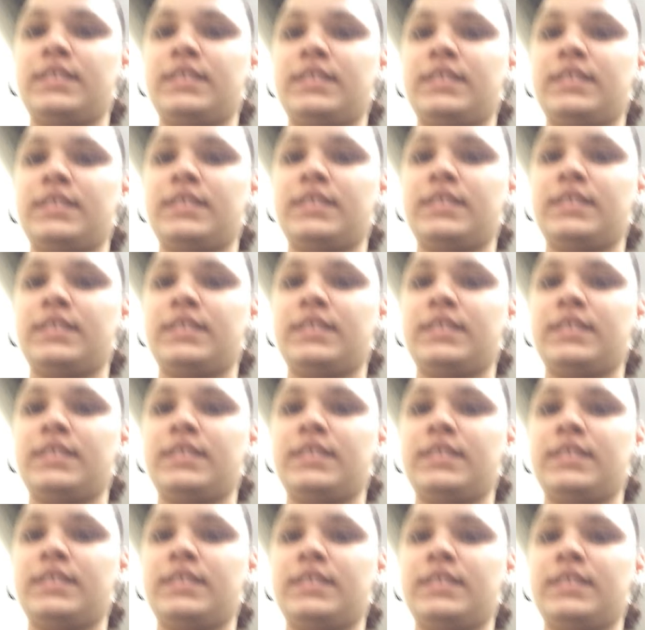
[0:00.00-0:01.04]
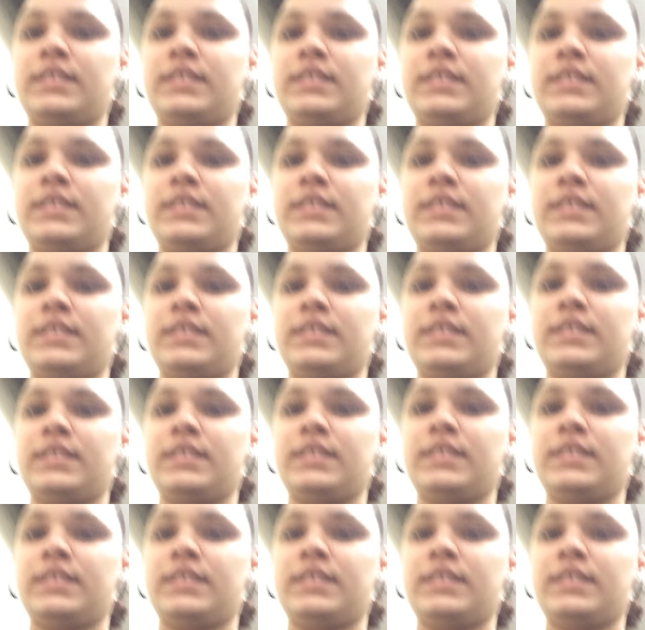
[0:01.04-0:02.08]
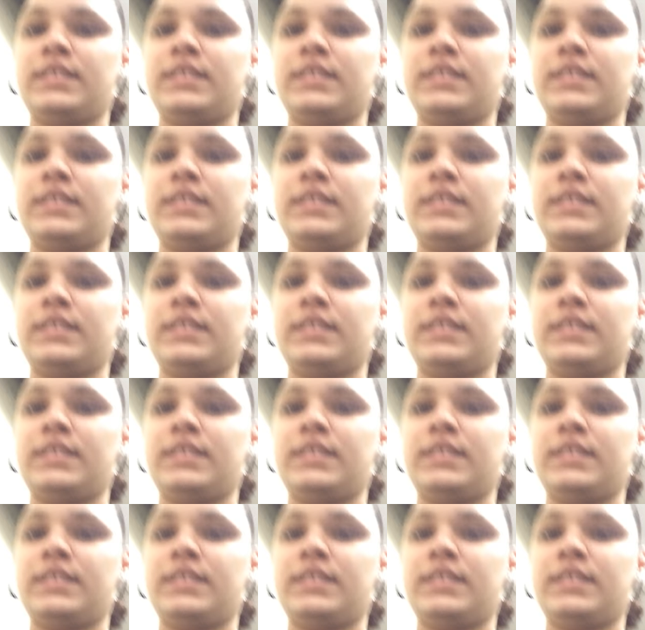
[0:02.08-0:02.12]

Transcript: (silence)